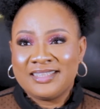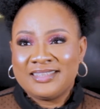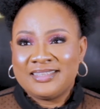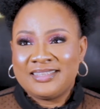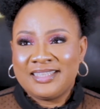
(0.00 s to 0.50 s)

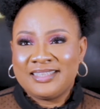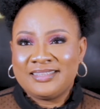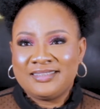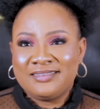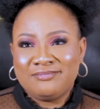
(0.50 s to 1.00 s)

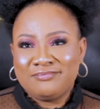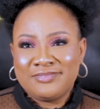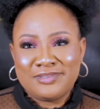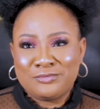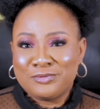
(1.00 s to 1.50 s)
then
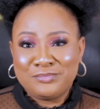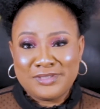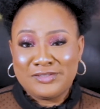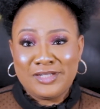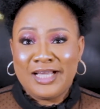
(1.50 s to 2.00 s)
the womb
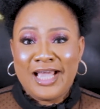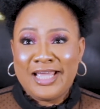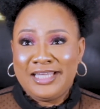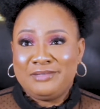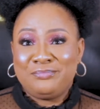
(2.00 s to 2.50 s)
is no
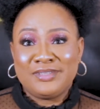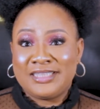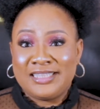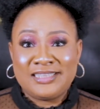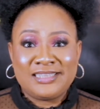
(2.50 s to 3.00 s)
longer
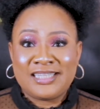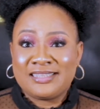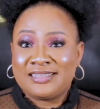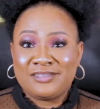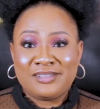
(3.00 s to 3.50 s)
important. It
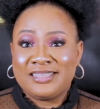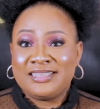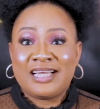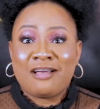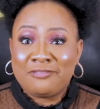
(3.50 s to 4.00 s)
has already
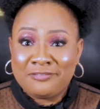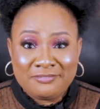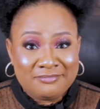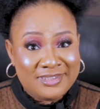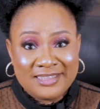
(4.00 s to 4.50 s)
served
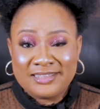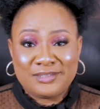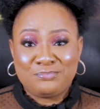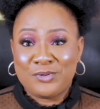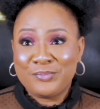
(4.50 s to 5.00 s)
its
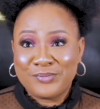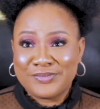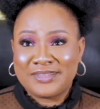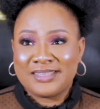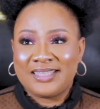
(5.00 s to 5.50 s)

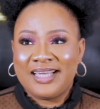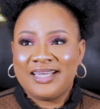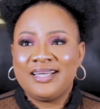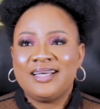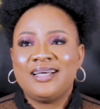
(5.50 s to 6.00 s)
purpose. Okay,